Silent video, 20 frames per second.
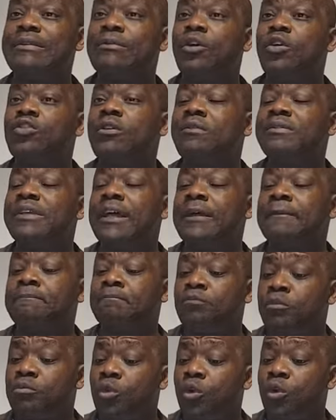because of the
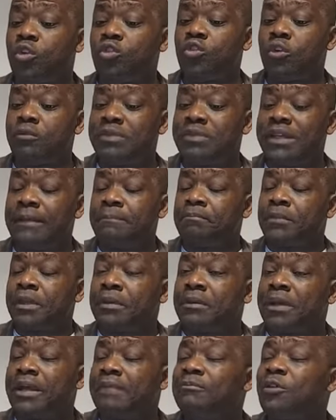because of the
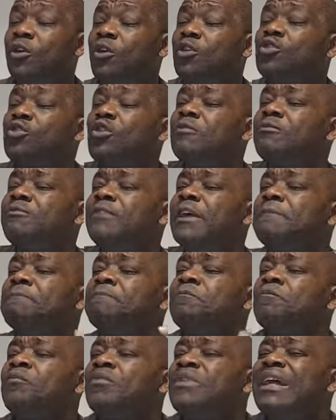eh, because of the,
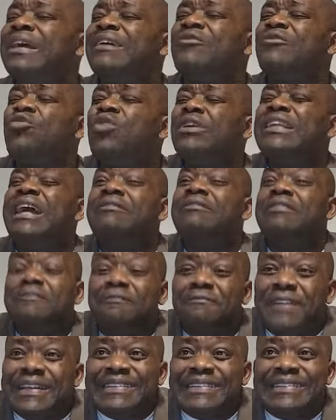the what I've
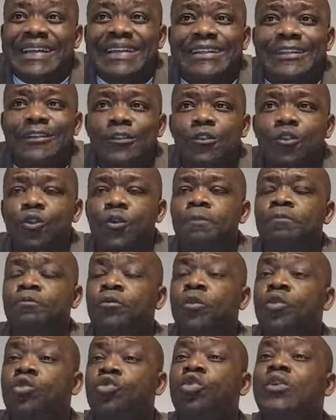invested in you,
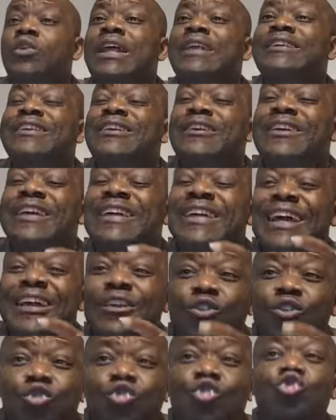so that the, He
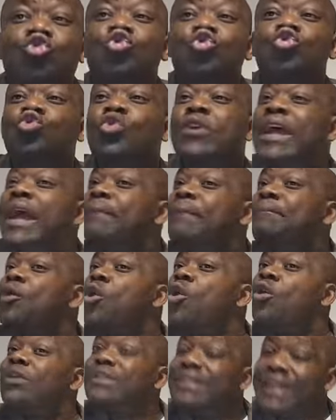can use you to help
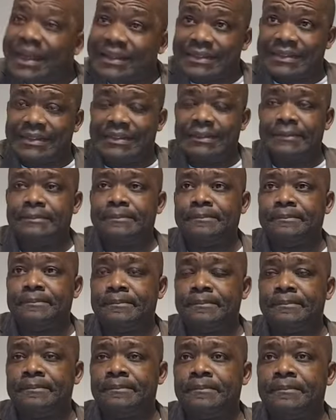others.
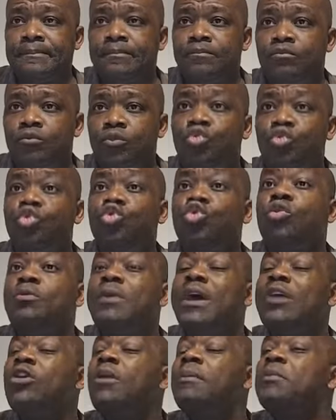Through you,
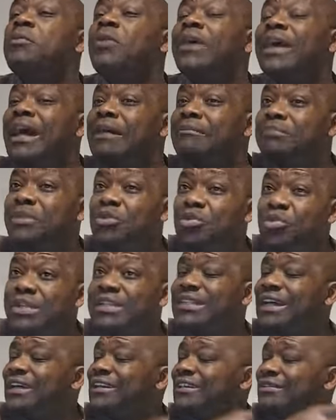a lot of people can be
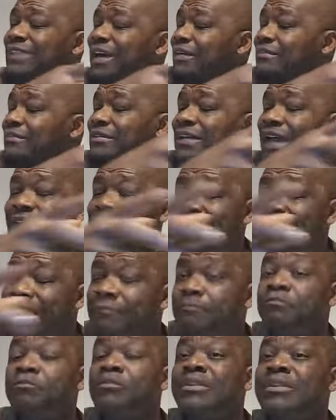rich and and and
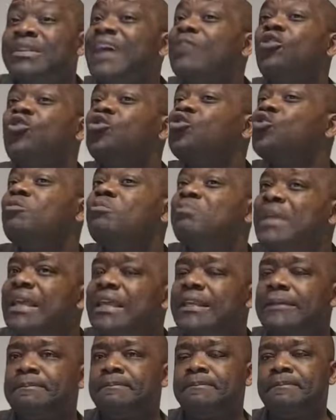have. That doesn't
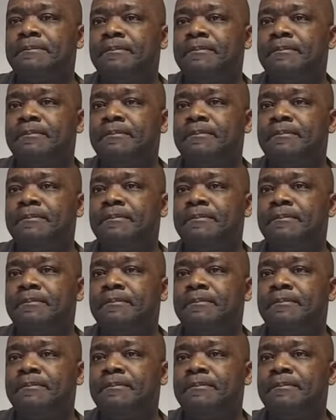mean